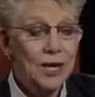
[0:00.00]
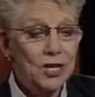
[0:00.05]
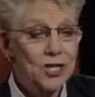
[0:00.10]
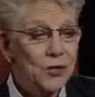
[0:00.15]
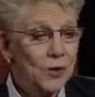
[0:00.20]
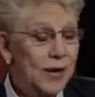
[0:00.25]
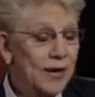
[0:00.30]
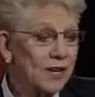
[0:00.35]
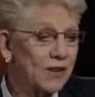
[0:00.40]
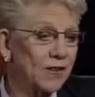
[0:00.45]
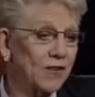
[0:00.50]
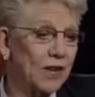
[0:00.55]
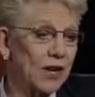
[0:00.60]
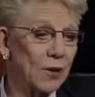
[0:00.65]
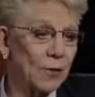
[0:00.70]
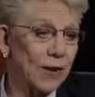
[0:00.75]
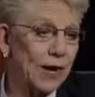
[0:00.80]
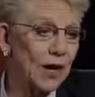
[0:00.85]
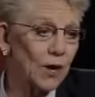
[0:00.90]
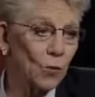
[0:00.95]
trying to
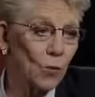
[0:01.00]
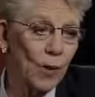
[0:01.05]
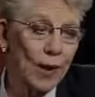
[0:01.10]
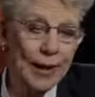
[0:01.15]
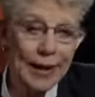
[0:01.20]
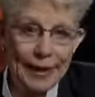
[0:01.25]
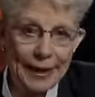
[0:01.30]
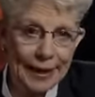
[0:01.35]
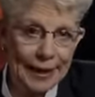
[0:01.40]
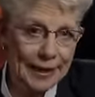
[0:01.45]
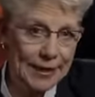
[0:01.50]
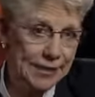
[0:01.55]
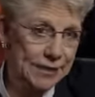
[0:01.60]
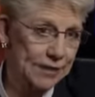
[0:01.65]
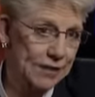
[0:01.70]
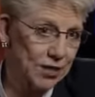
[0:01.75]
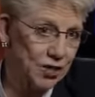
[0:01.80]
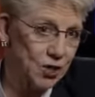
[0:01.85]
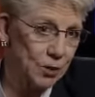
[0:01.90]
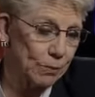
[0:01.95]
figure out why it has
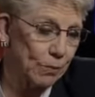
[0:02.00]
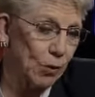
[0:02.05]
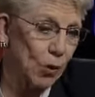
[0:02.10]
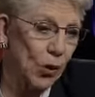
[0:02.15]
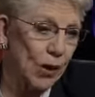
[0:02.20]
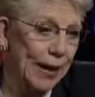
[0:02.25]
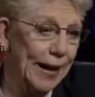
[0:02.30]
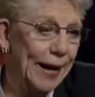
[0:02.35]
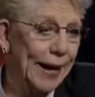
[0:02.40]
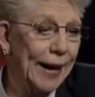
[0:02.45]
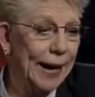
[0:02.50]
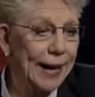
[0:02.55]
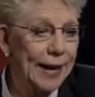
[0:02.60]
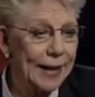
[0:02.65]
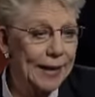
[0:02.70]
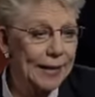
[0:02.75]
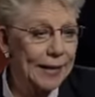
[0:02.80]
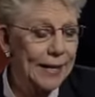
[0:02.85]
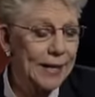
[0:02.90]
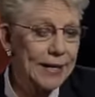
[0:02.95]
such a broad
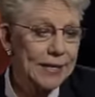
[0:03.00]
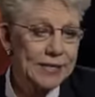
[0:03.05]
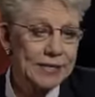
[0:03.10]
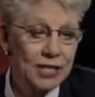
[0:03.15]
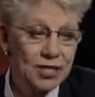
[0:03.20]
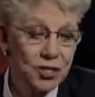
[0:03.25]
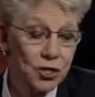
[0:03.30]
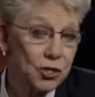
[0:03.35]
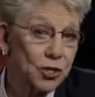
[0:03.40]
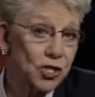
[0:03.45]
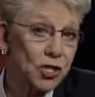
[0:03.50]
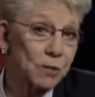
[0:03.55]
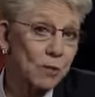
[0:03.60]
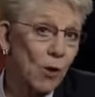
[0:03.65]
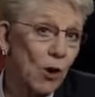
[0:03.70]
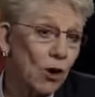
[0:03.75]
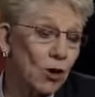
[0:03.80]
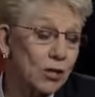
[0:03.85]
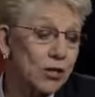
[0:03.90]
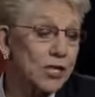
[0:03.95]
head, such a
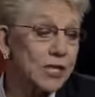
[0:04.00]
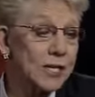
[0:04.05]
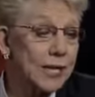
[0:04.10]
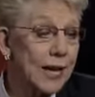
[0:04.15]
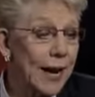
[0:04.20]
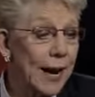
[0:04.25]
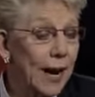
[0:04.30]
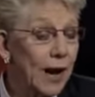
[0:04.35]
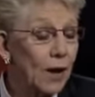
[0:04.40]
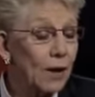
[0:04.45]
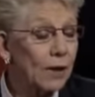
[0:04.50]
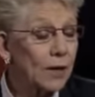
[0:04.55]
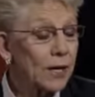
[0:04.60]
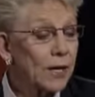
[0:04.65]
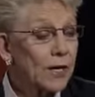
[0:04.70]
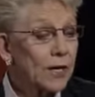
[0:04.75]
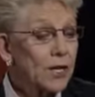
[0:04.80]
small snout.